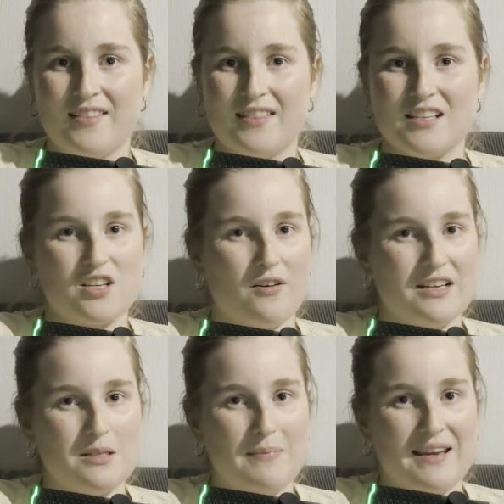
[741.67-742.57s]
there's
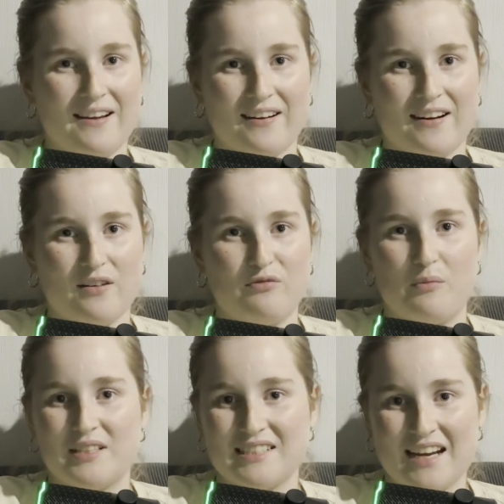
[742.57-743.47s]
going to be area for
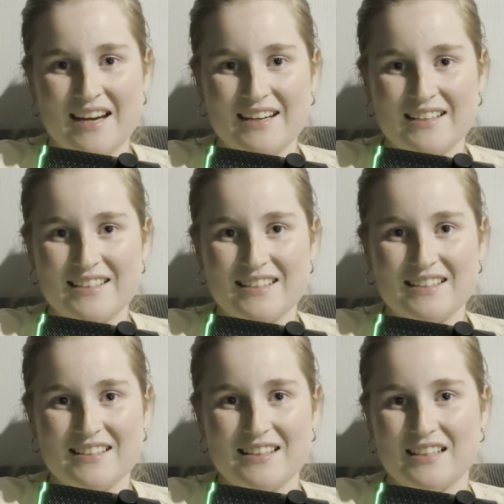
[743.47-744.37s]
mistakes.
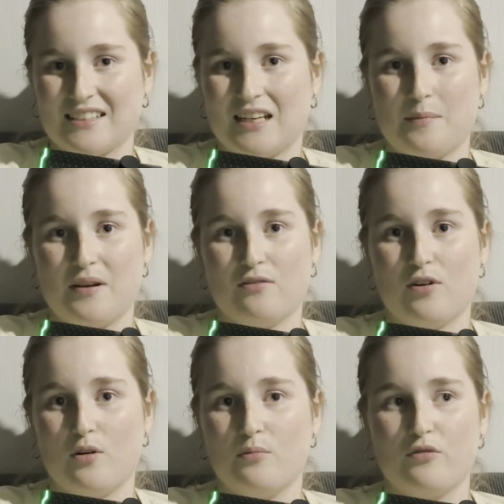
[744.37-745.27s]
There's going to be
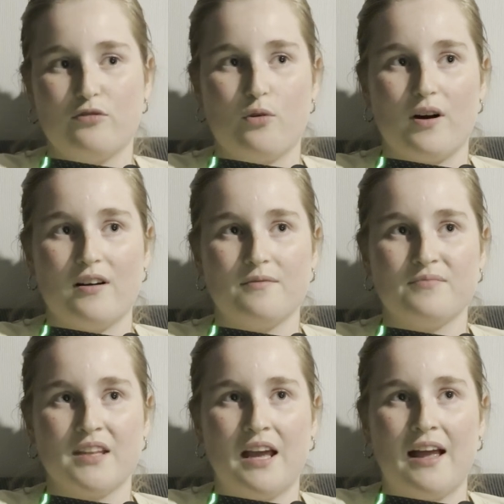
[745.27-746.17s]
room for
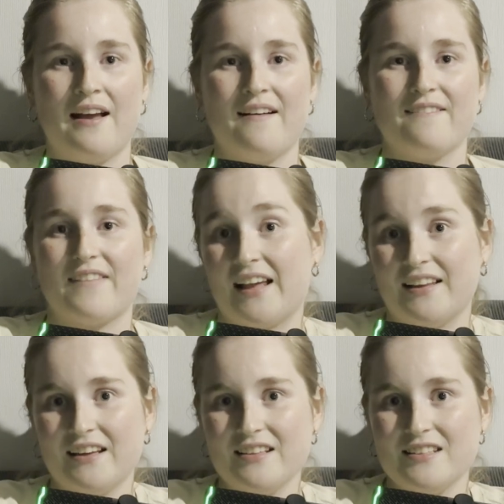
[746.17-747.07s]

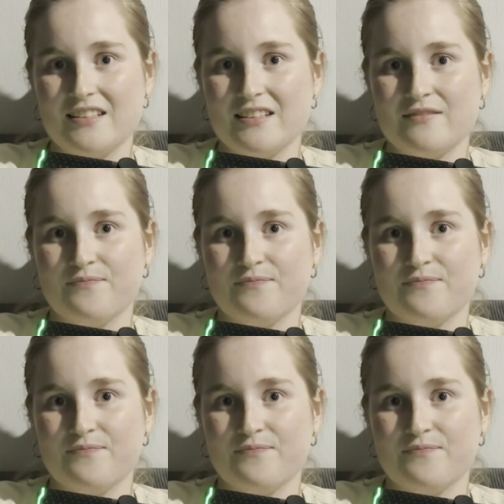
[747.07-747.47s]
failures.